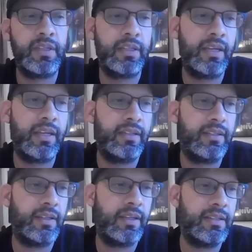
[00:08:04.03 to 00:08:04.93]
and
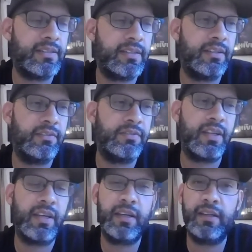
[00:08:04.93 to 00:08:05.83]
instead of
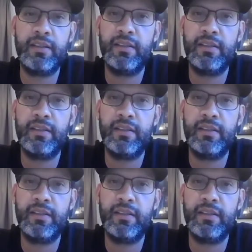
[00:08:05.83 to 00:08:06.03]
saying